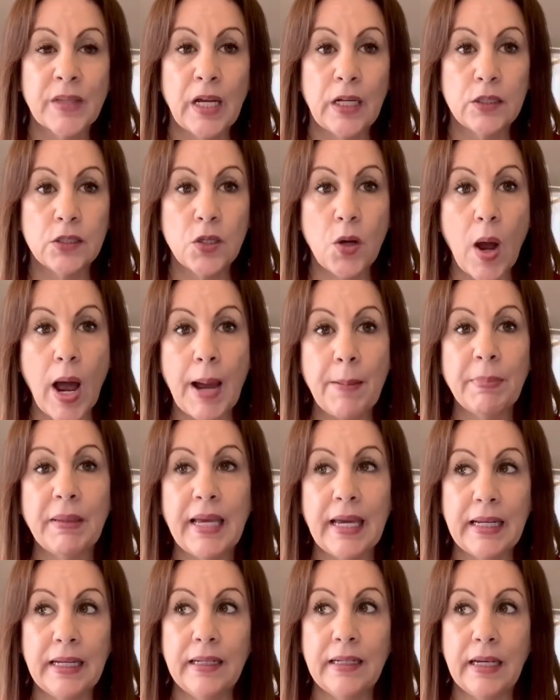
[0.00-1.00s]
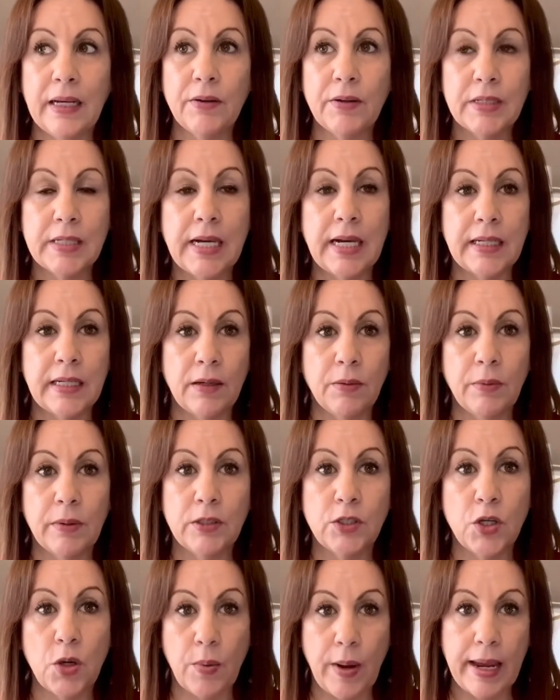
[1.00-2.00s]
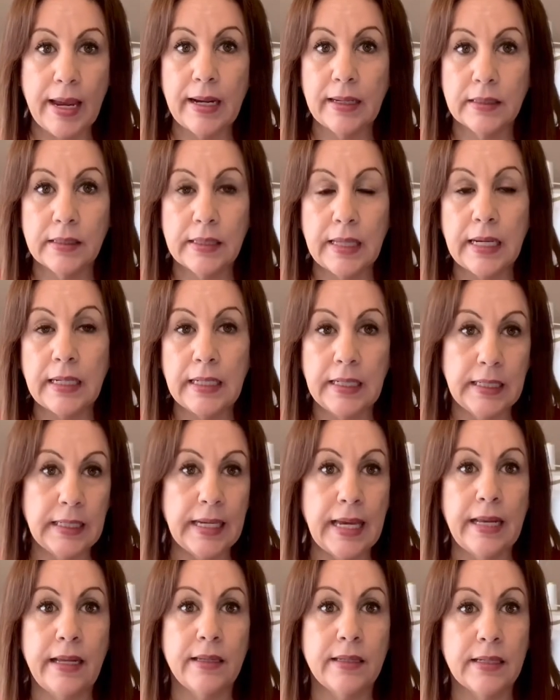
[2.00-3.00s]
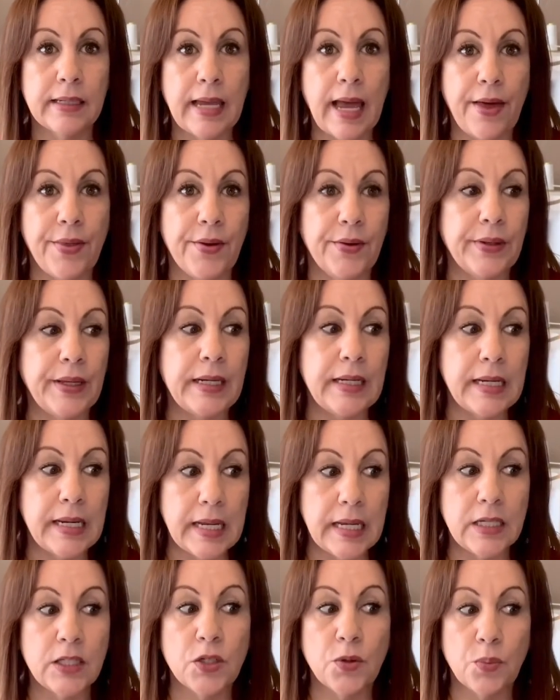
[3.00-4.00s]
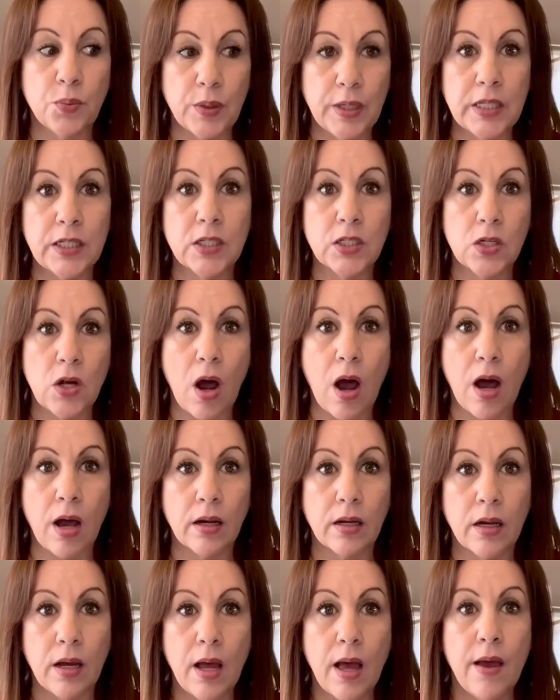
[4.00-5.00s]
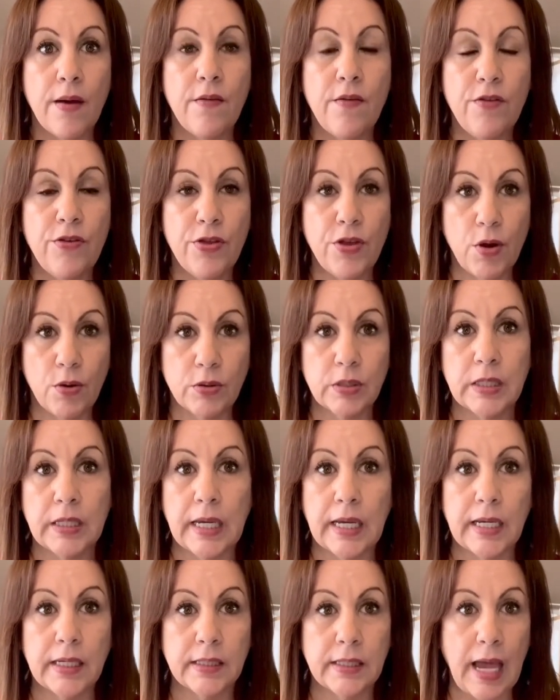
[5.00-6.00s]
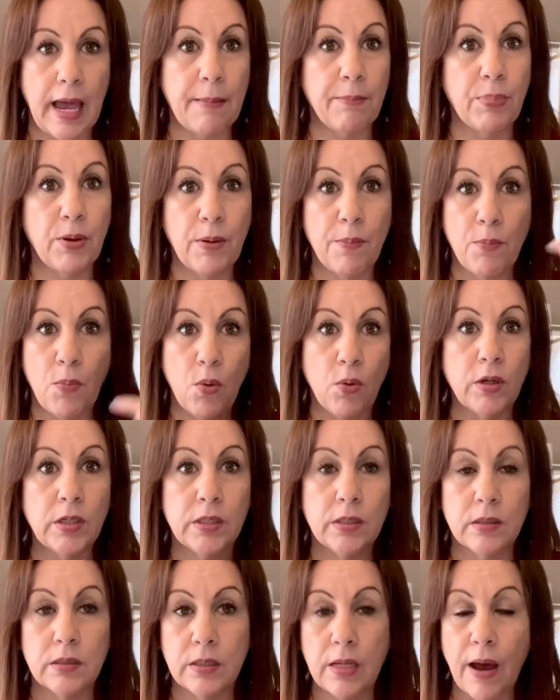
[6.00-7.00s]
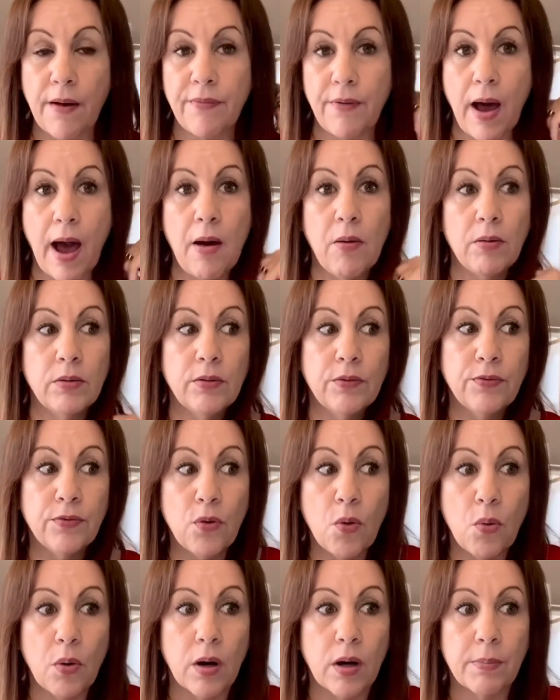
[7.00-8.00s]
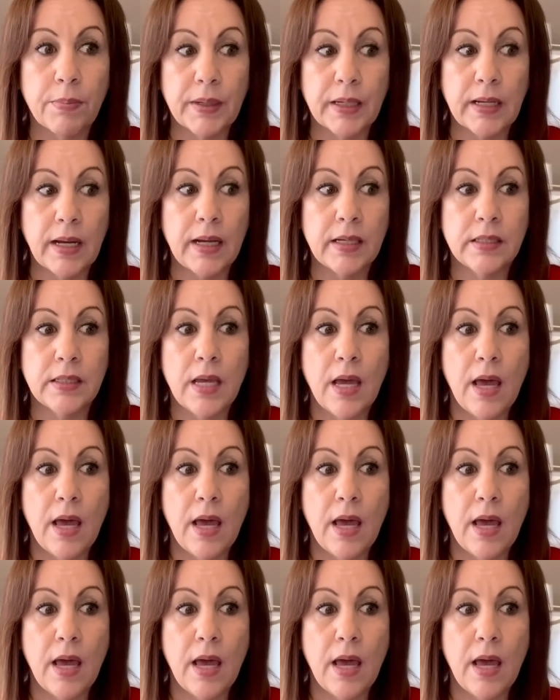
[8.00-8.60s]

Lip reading: So I'm getting irritated with Joann's. They need to get it together, and they need to restock those things and put more stuff out on the floor because